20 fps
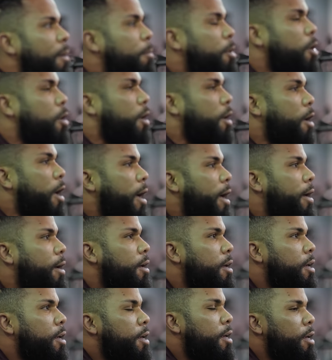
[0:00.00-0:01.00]
I'm gonna
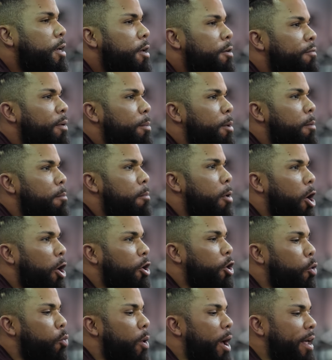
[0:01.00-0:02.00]
if I'm gonna
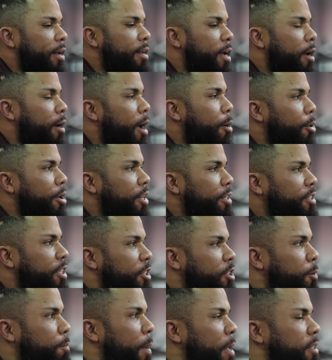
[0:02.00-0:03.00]
mark a weight down, I would
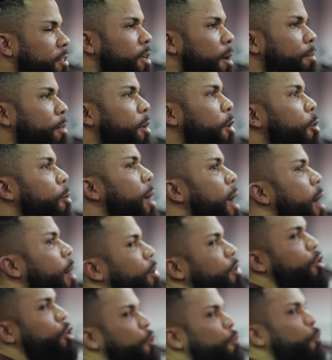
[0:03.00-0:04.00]
anticipate something
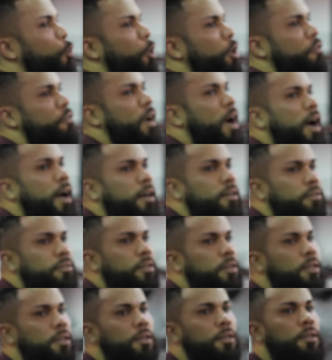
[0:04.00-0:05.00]
around 245.
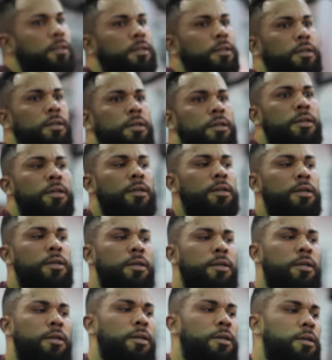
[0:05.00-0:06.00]
Okay.
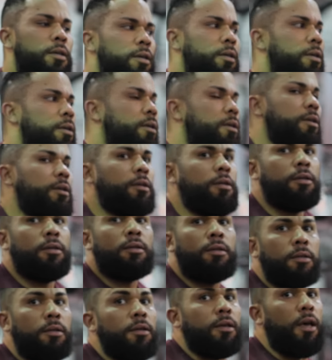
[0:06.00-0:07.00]
That's
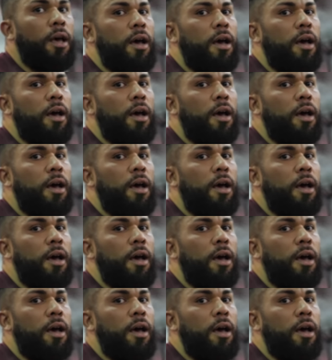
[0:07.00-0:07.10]
big. That's